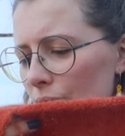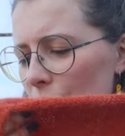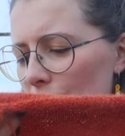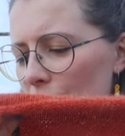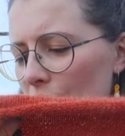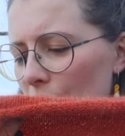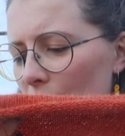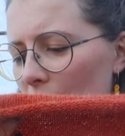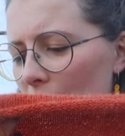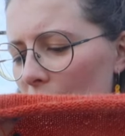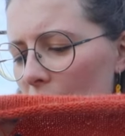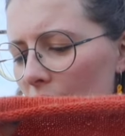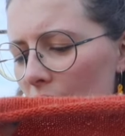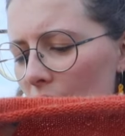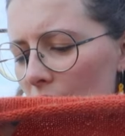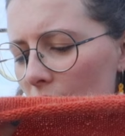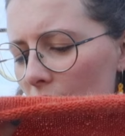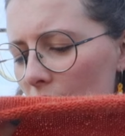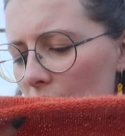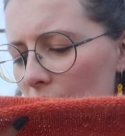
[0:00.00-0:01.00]
so
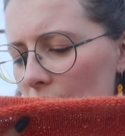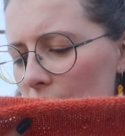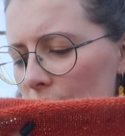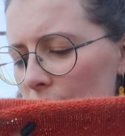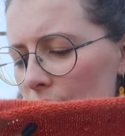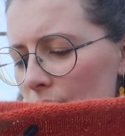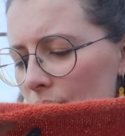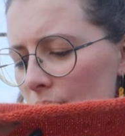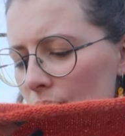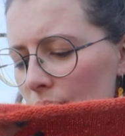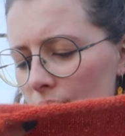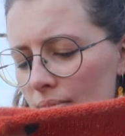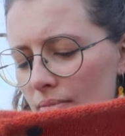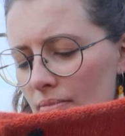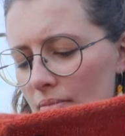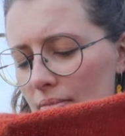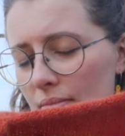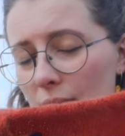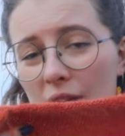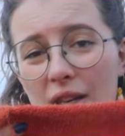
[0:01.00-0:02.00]
yeah, I, I,
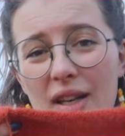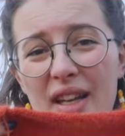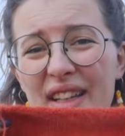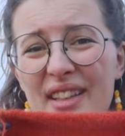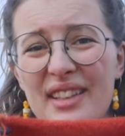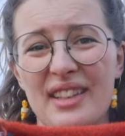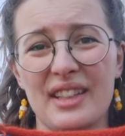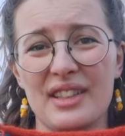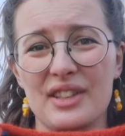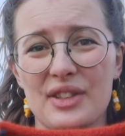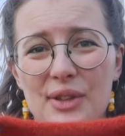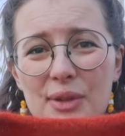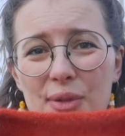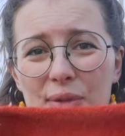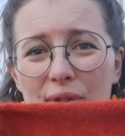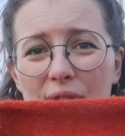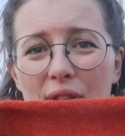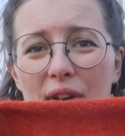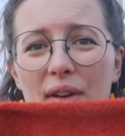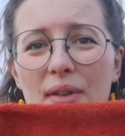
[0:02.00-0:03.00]
I like it so
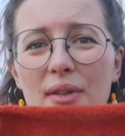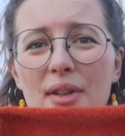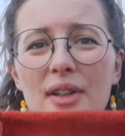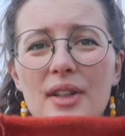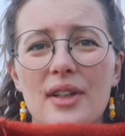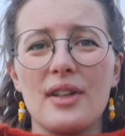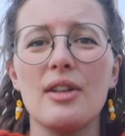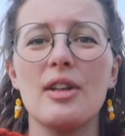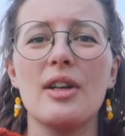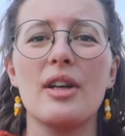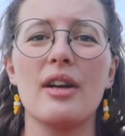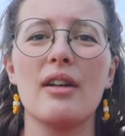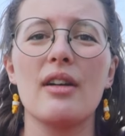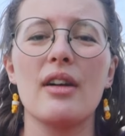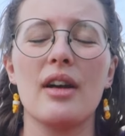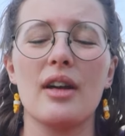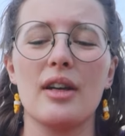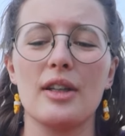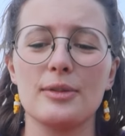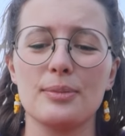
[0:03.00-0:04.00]
far.
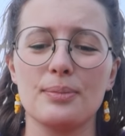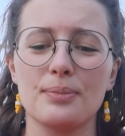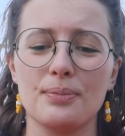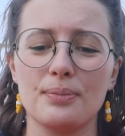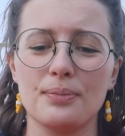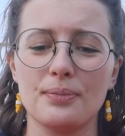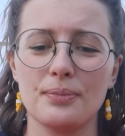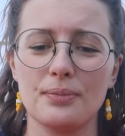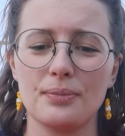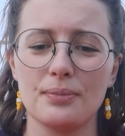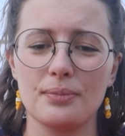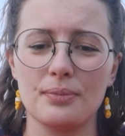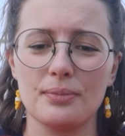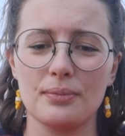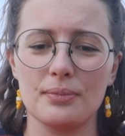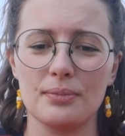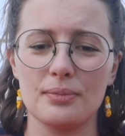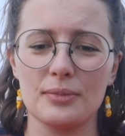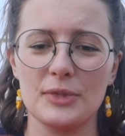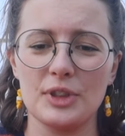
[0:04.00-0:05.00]
Um,
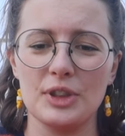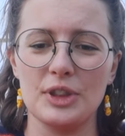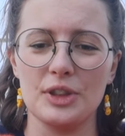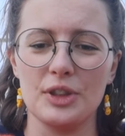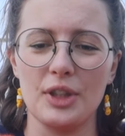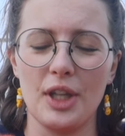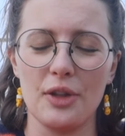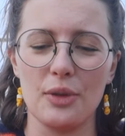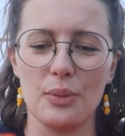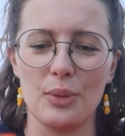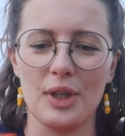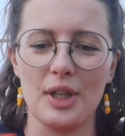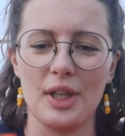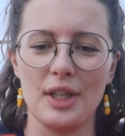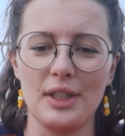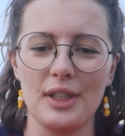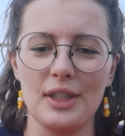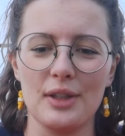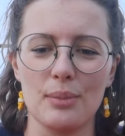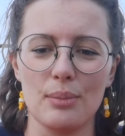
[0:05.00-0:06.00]
she's not the one
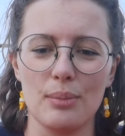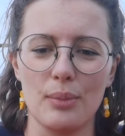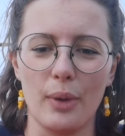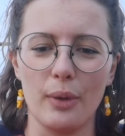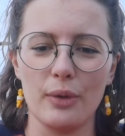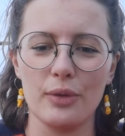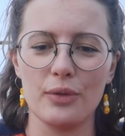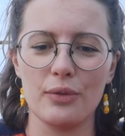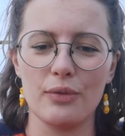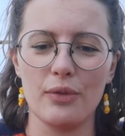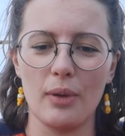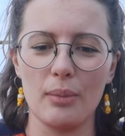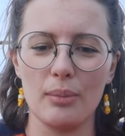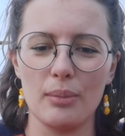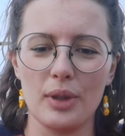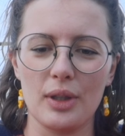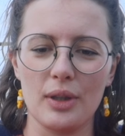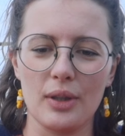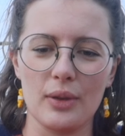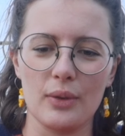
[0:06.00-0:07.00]
I need most from
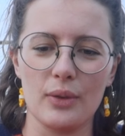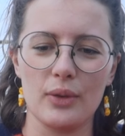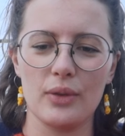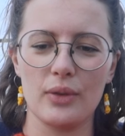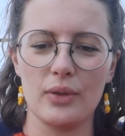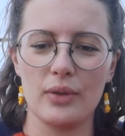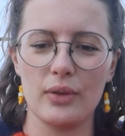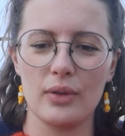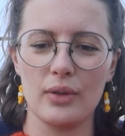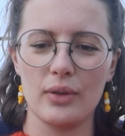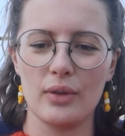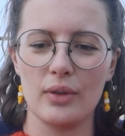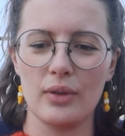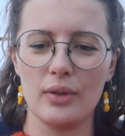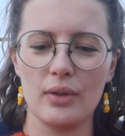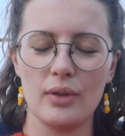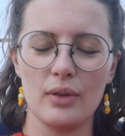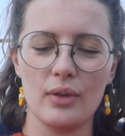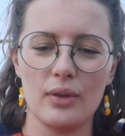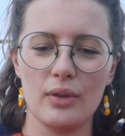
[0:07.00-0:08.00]
because
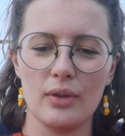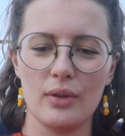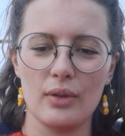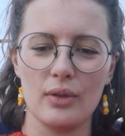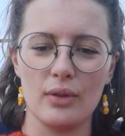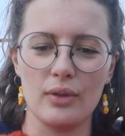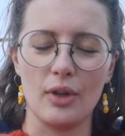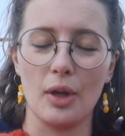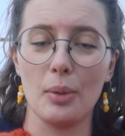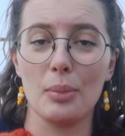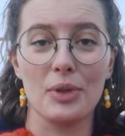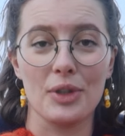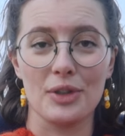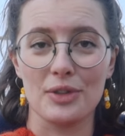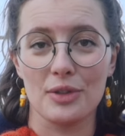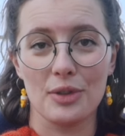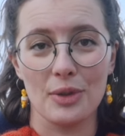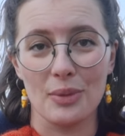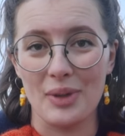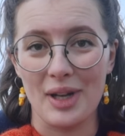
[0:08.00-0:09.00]
not
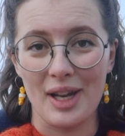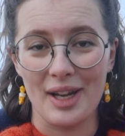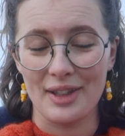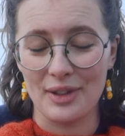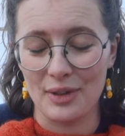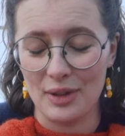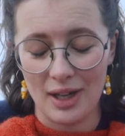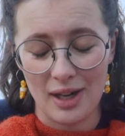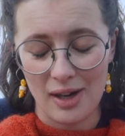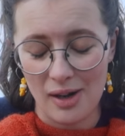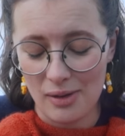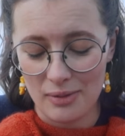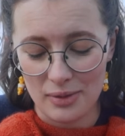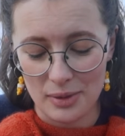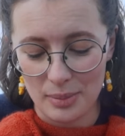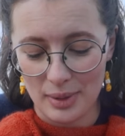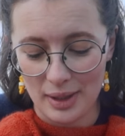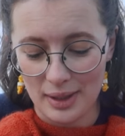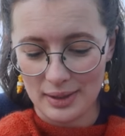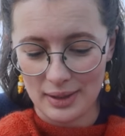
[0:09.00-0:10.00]
because I don't like her, I love
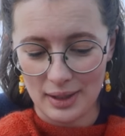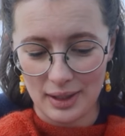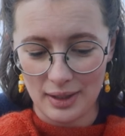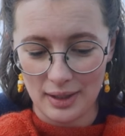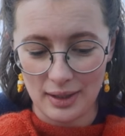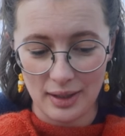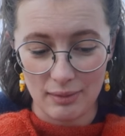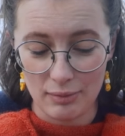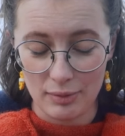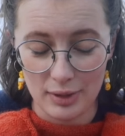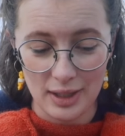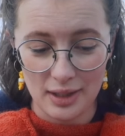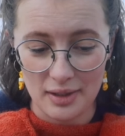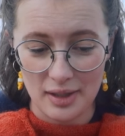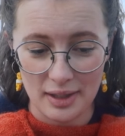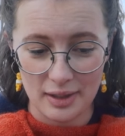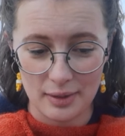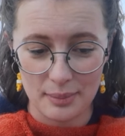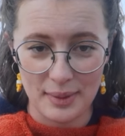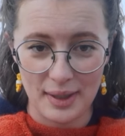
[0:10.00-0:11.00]
her pattern. I really
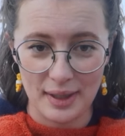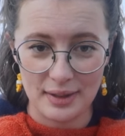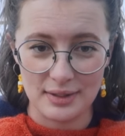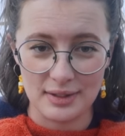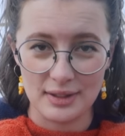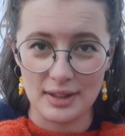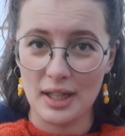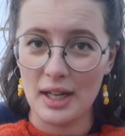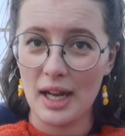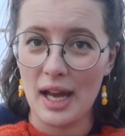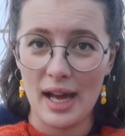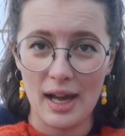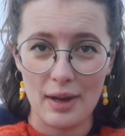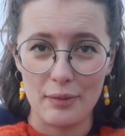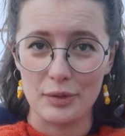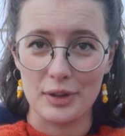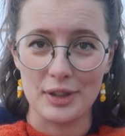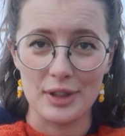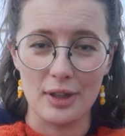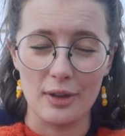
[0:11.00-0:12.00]
like her patterns and I
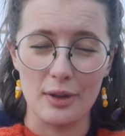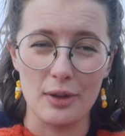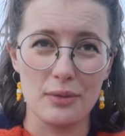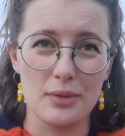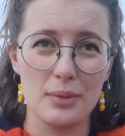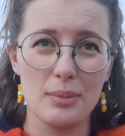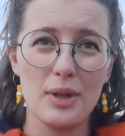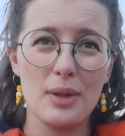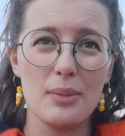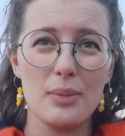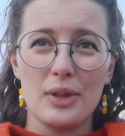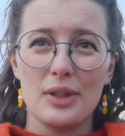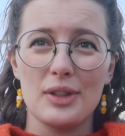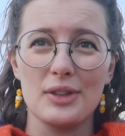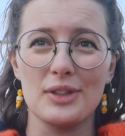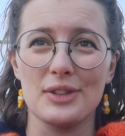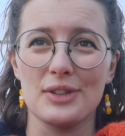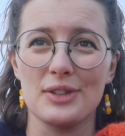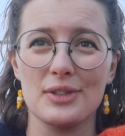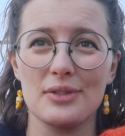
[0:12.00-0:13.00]
have made a lot from her but I
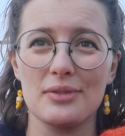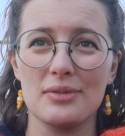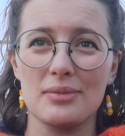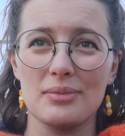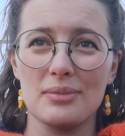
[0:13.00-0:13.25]
just